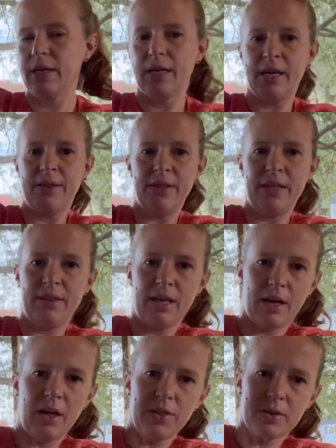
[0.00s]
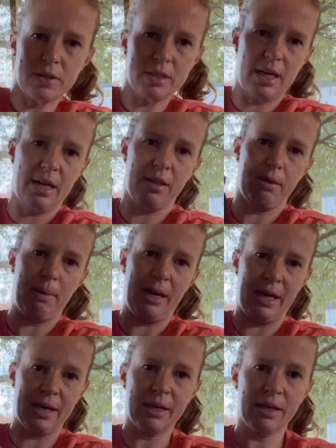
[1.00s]
And then the other side of the
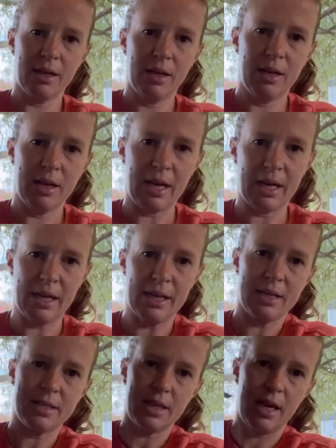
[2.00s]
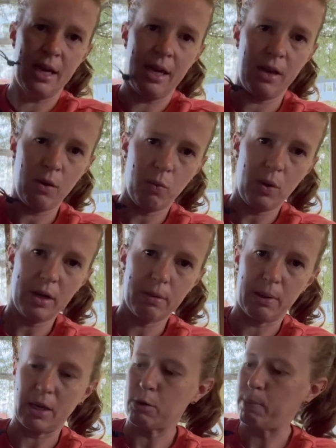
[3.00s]
bag has a water
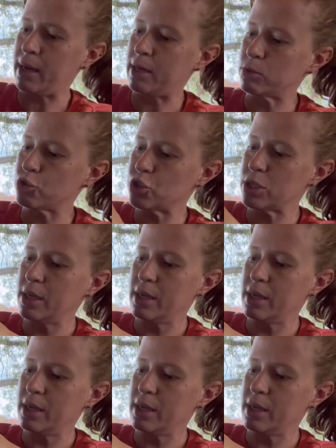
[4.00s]
bottle pouch.